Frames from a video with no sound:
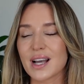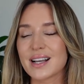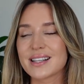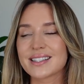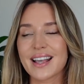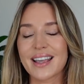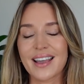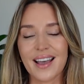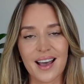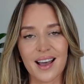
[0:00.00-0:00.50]
I
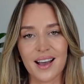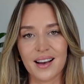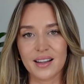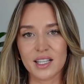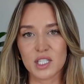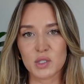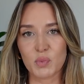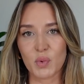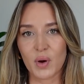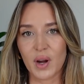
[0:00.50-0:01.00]
say early
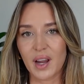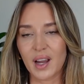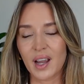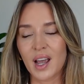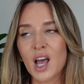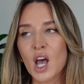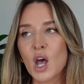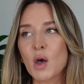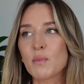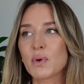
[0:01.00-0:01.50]
spring
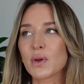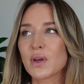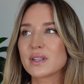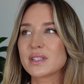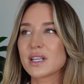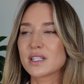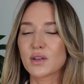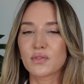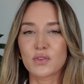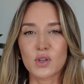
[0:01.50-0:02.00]
because
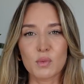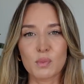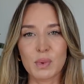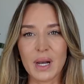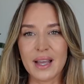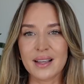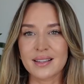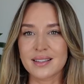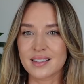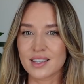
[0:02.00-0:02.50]
there's a few
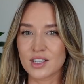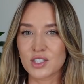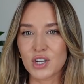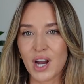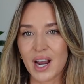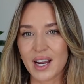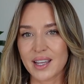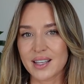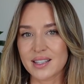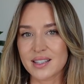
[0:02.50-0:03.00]
blazers and
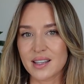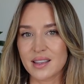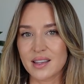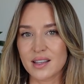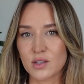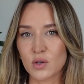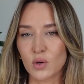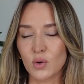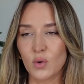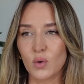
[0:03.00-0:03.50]
jackets in
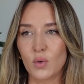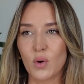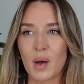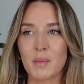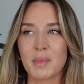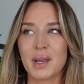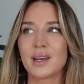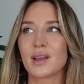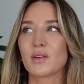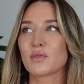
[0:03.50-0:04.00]
this haul. I
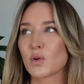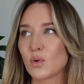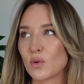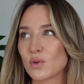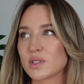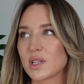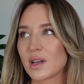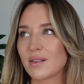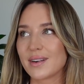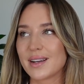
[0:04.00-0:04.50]
mean, of
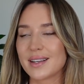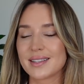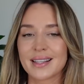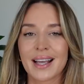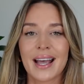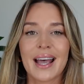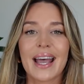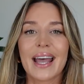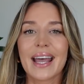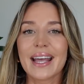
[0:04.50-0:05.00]
course there is.
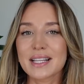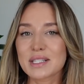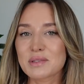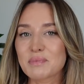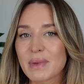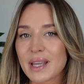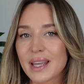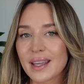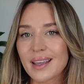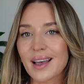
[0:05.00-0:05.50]
It's
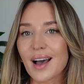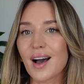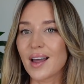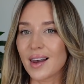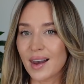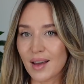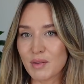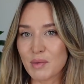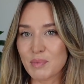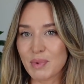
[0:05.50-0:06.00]
me, I
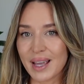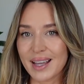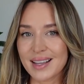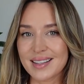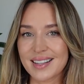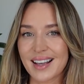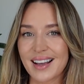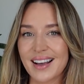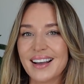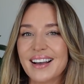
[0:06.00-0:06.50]
love a
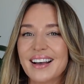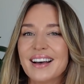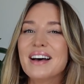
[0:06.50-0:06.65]
blazer.